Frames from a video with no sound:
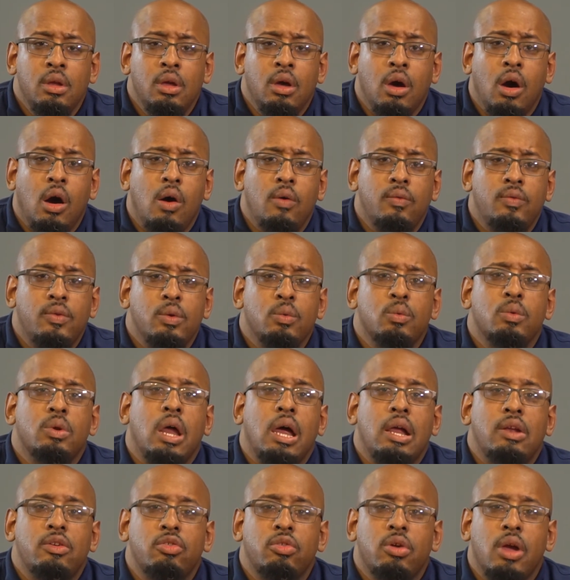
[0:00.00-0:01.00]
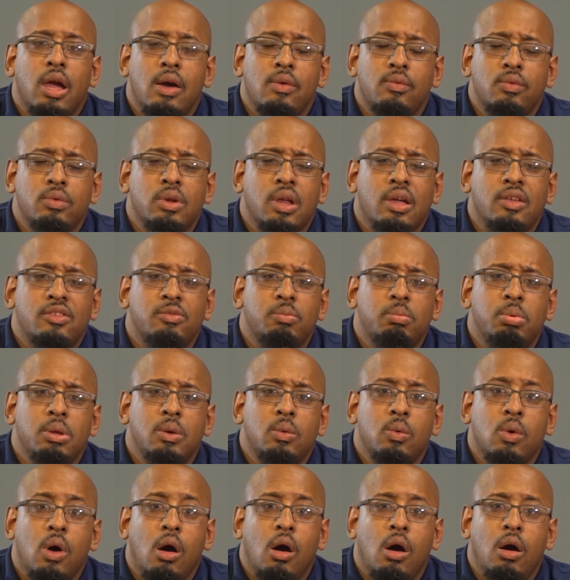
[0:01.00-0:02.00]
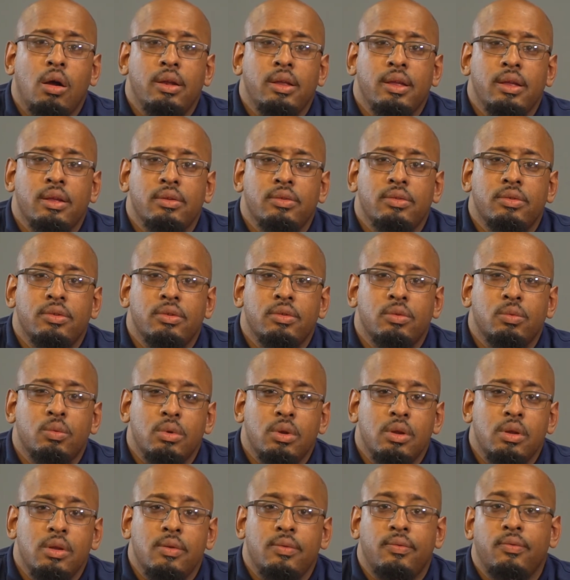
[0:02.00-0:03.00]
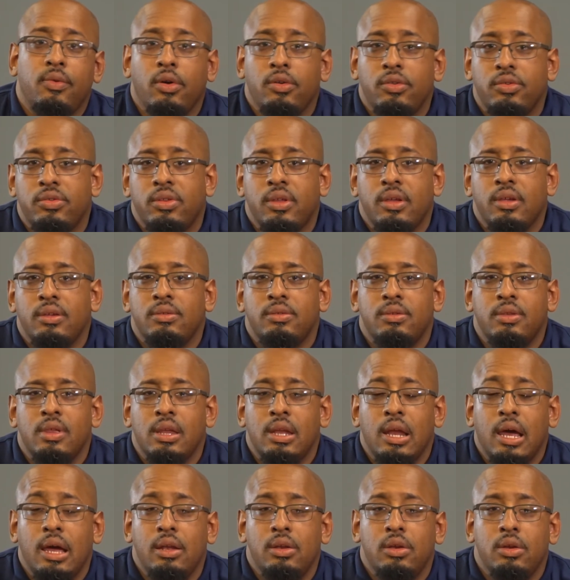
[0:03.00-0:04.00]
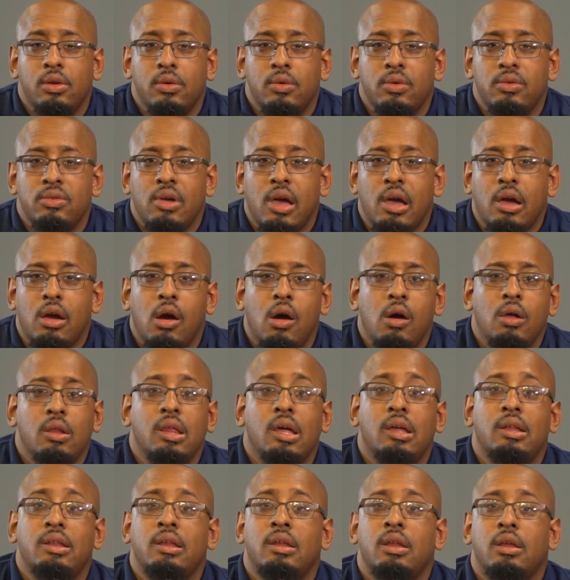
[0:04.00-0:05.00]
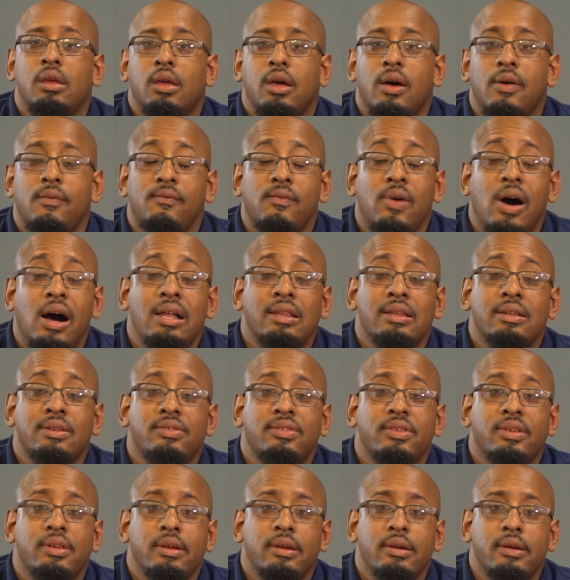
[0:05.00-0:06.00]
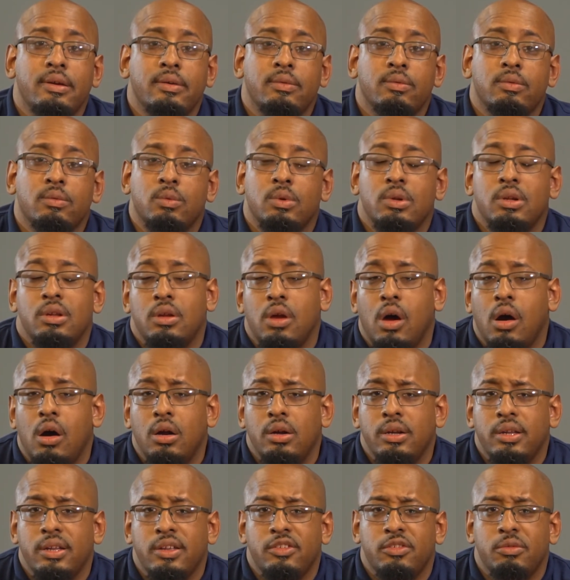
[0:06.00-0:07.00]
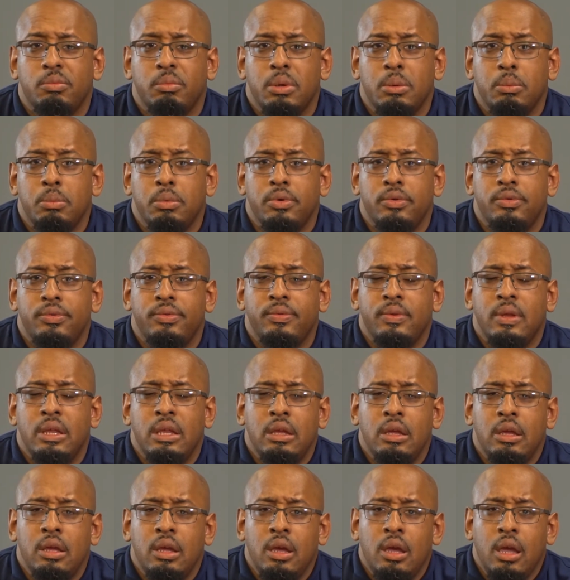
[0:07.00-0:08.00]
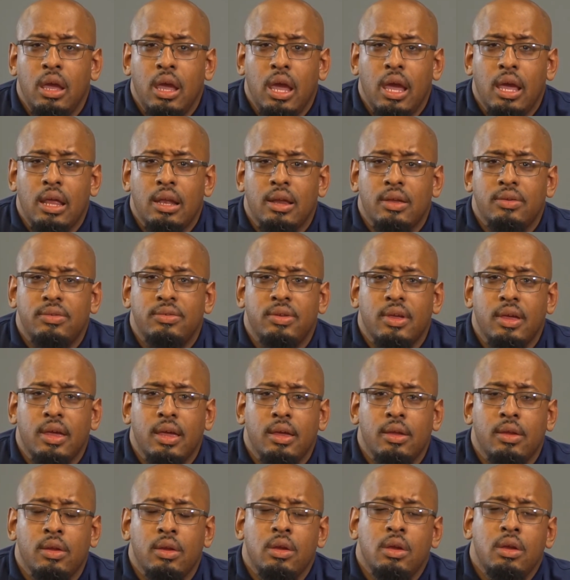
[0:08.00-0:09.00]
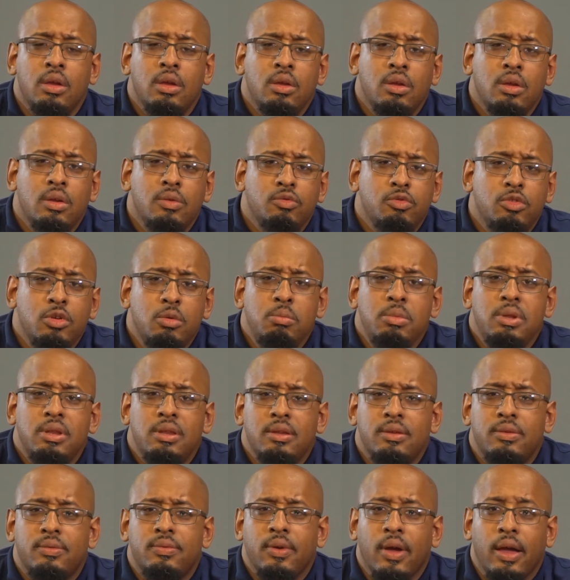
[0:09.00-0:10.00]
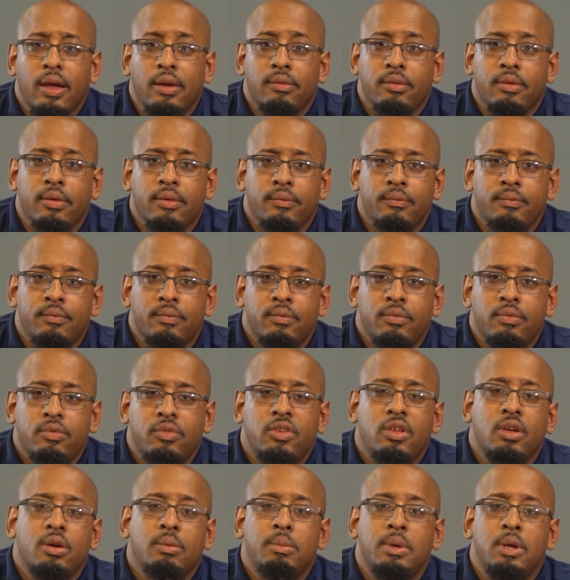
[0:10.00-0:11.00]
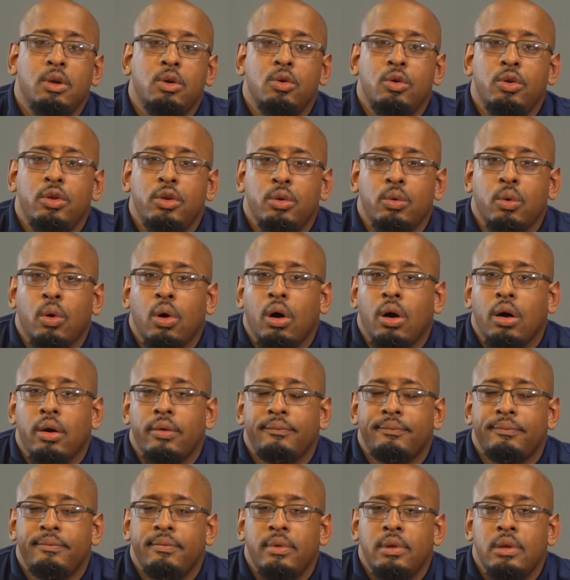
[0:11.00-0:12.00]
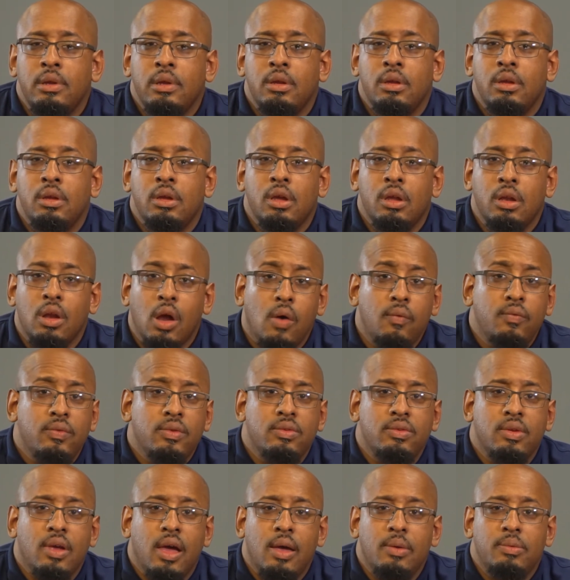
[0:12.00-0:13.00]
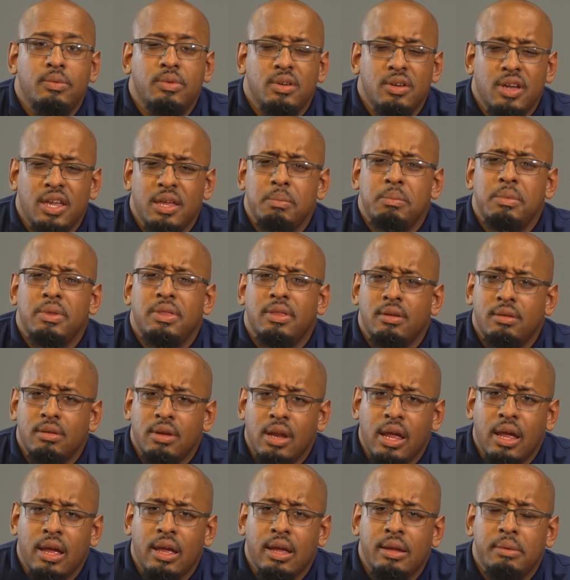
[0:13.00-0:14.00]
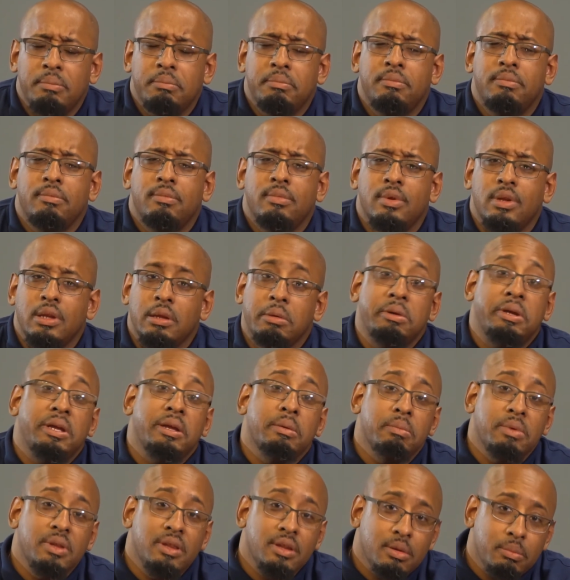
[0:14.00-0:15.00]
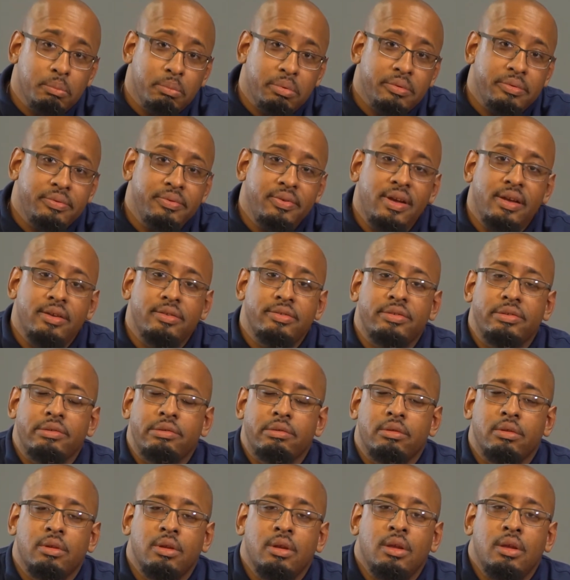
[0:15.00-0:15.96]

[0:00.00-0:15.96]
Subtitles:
Often when I travel and I speak with audiences, one of the first things that I do is I call out a volunteer, one of the audience members, and I say, do me this favor, tell me who you are. And oftentimes they'll give me their name and they'll give me their profession.